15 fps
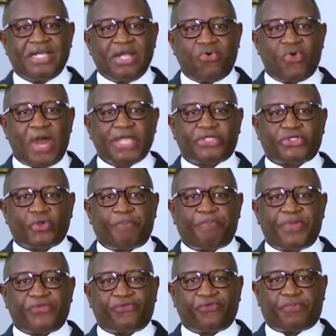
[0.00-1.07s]
the right to
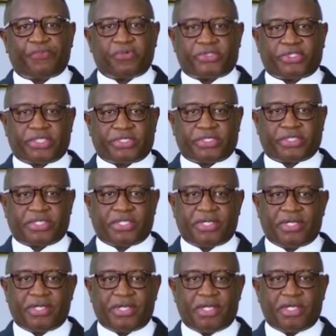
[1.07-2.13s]
peaceful protest
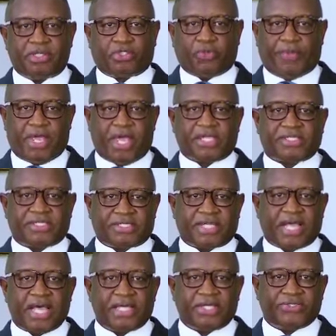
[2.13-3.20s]
should be
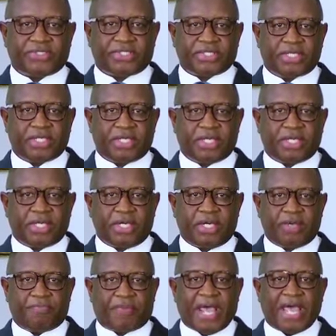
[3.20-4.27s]
exercised
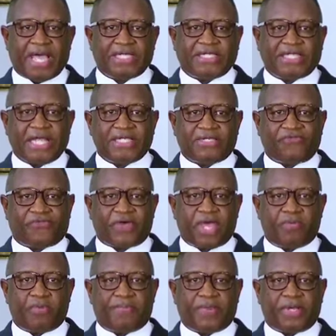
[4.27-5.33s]
by
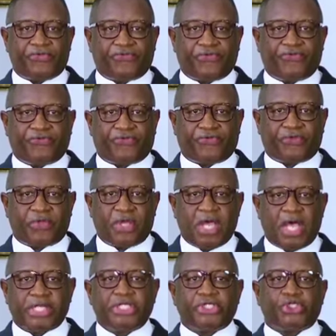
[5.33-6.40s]
identifiable persons,
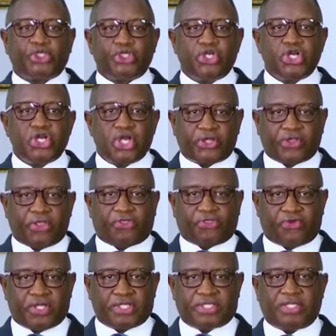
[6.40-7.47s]
and it should not
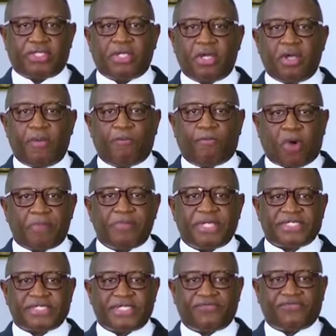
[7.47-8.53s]
threaten
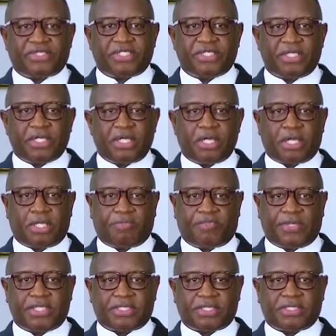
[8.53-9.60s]
public safety
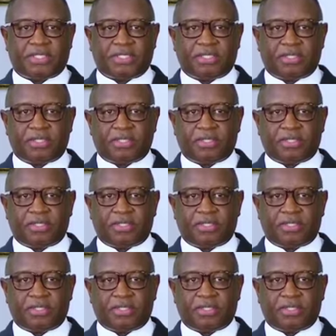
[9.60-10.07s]
and peace.